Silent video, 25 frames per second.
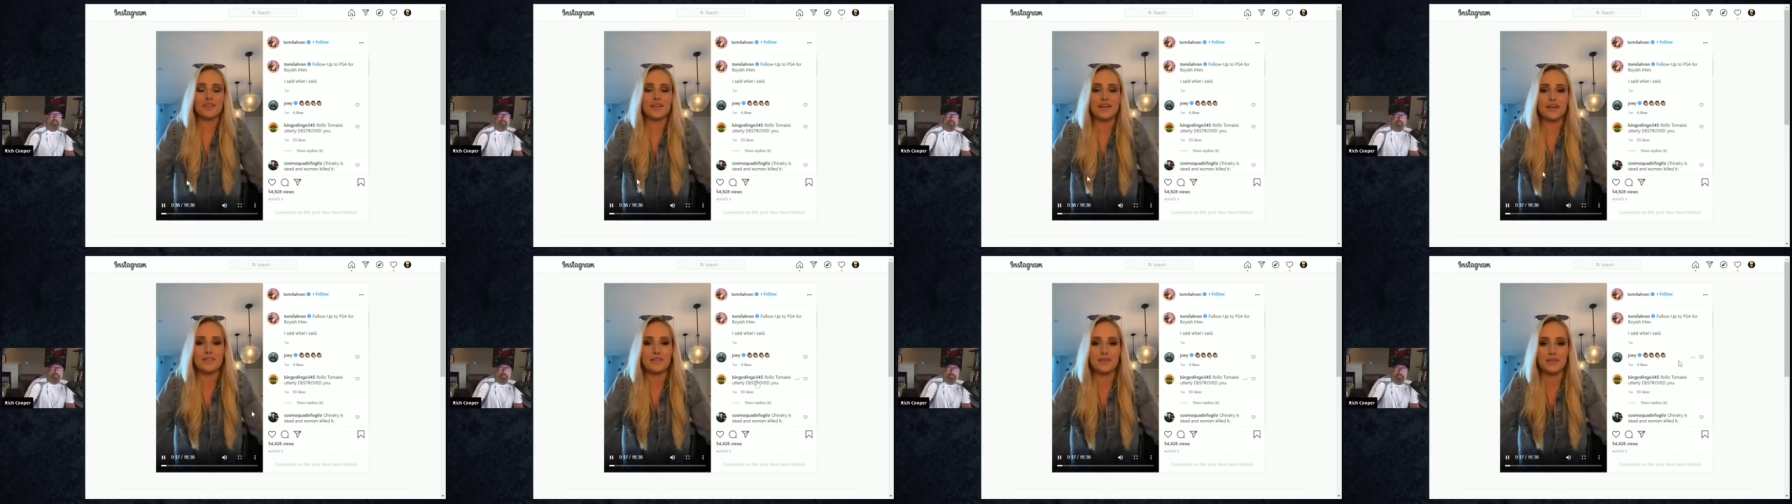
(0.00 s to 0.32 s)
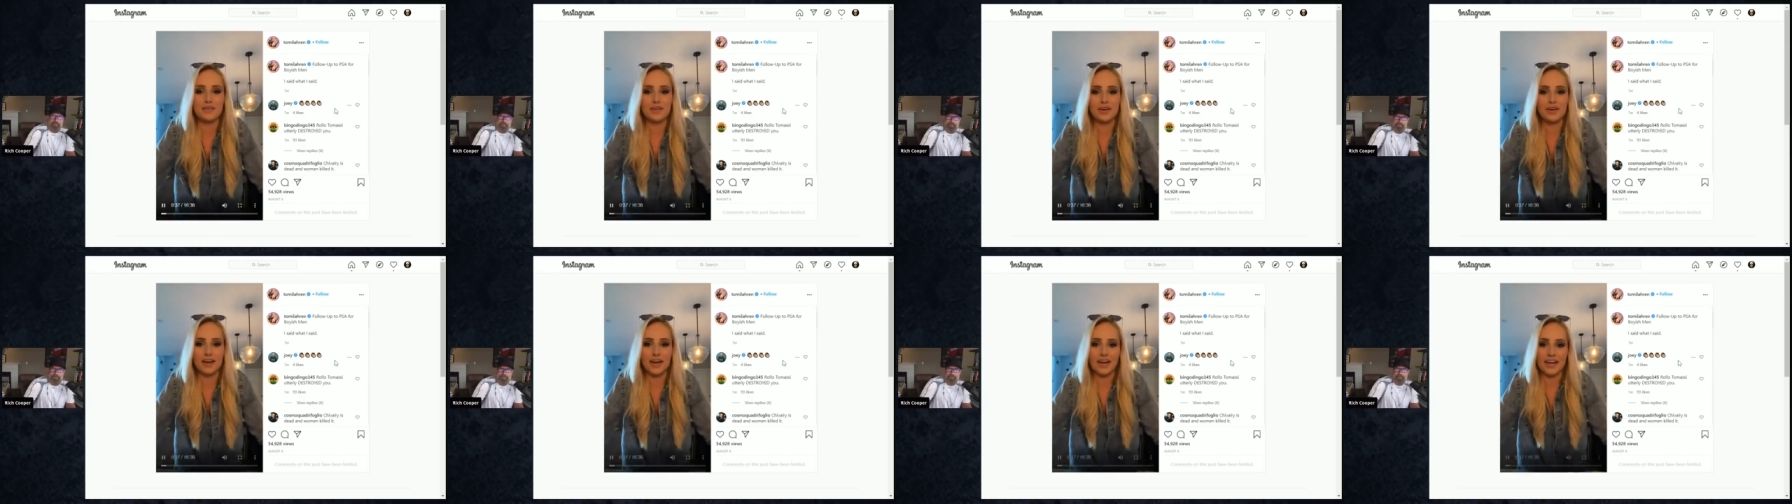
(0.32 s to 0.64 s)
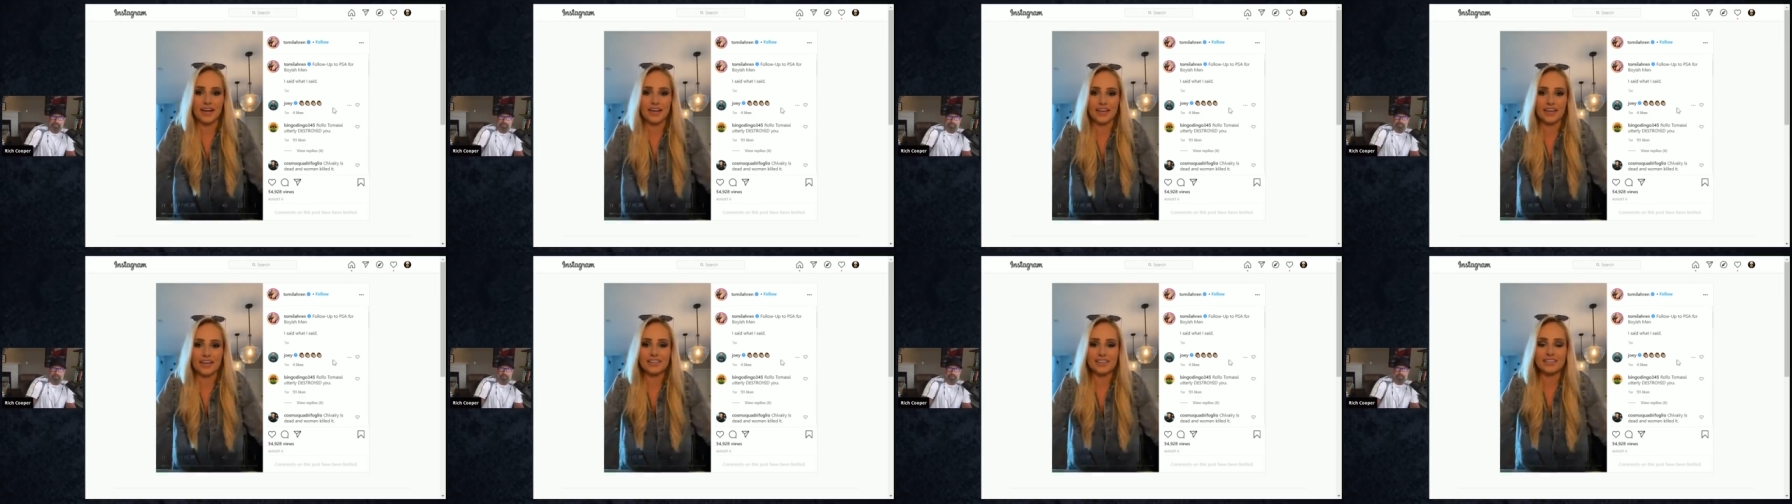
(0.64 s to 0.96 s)
the other
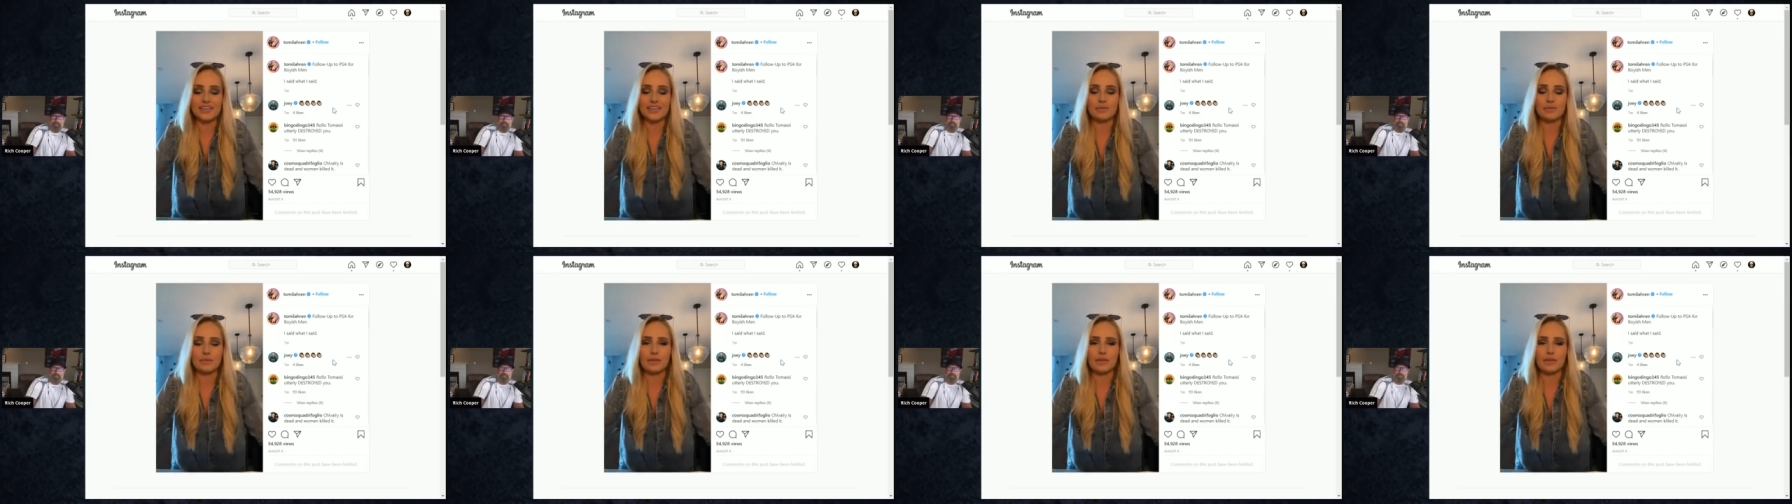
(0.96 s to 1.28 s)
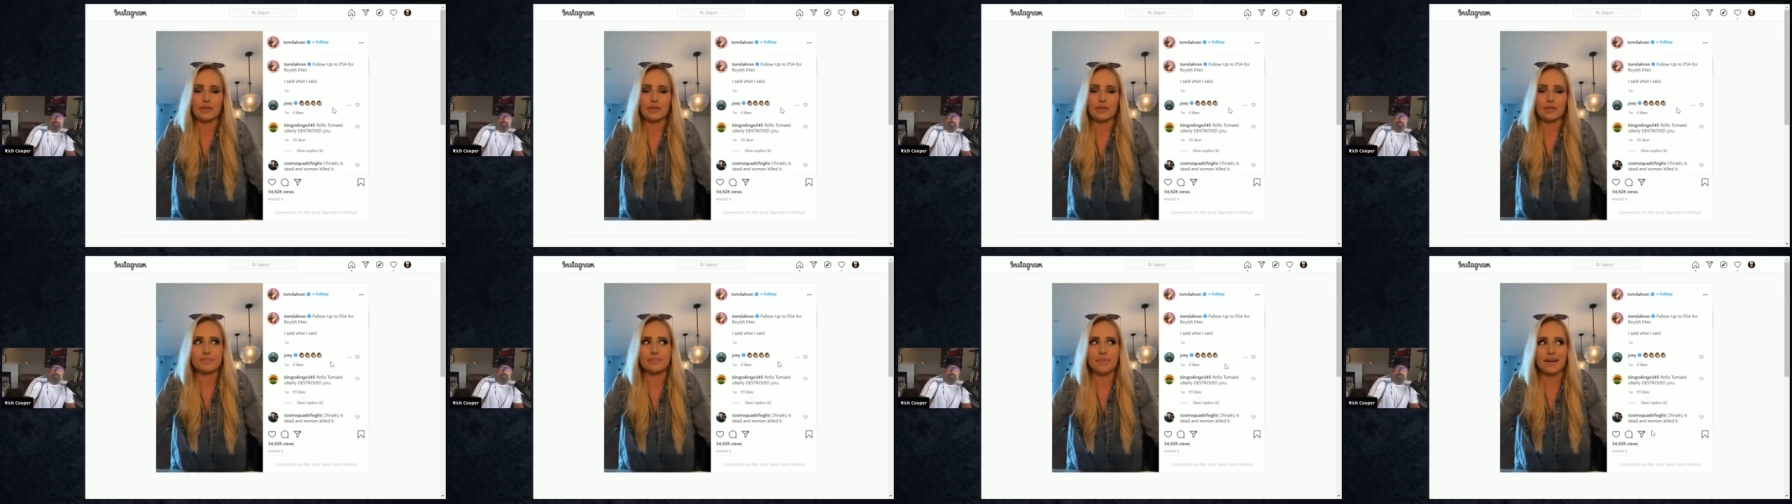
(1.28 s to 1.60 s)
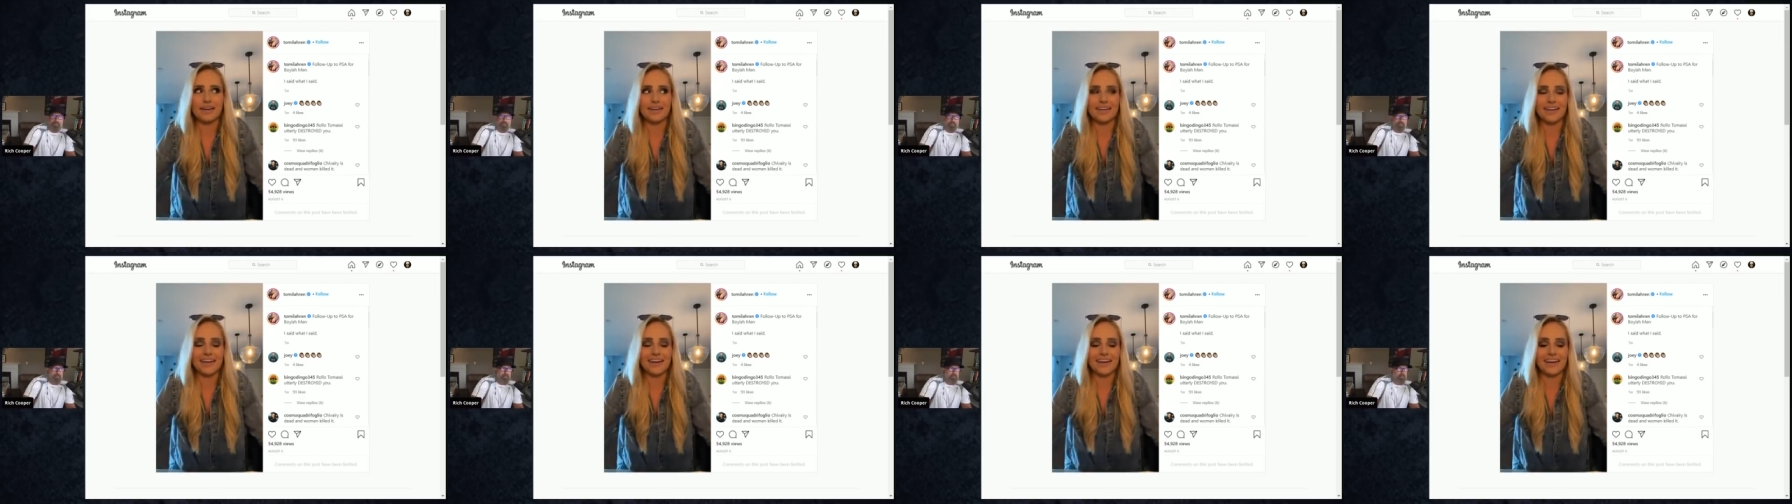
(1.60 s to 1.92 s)
night, I believe it was
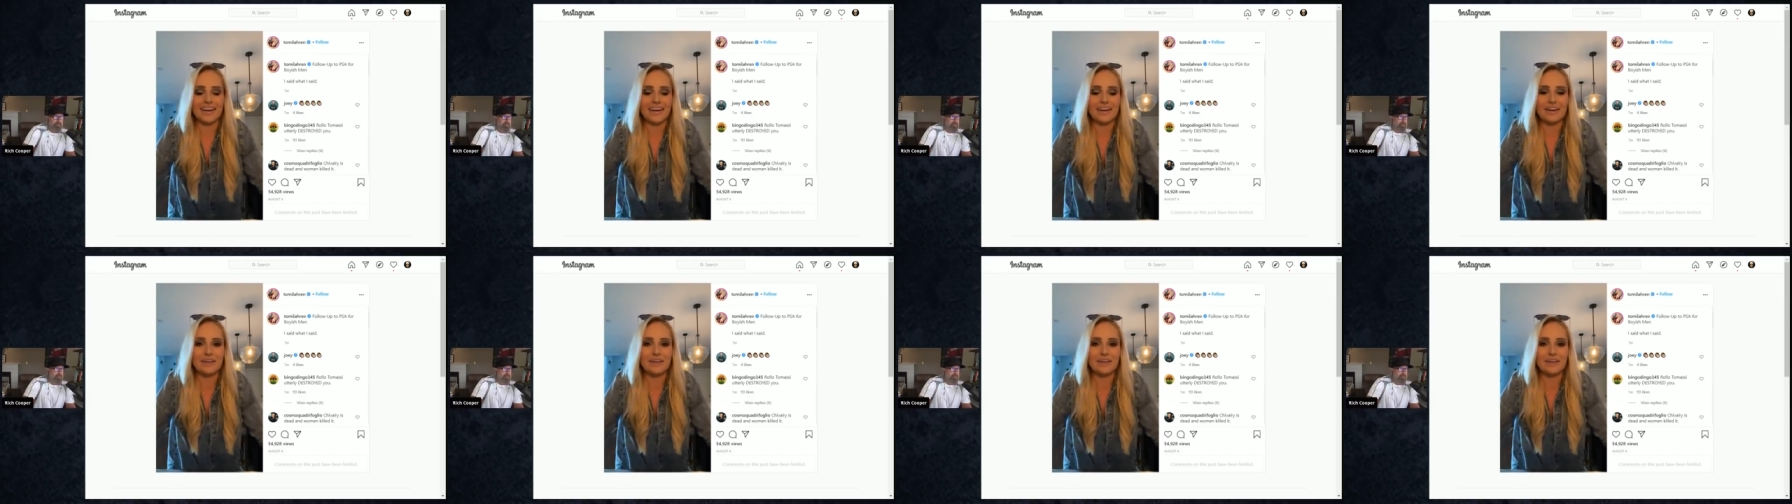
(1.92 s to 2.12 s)
Monday night,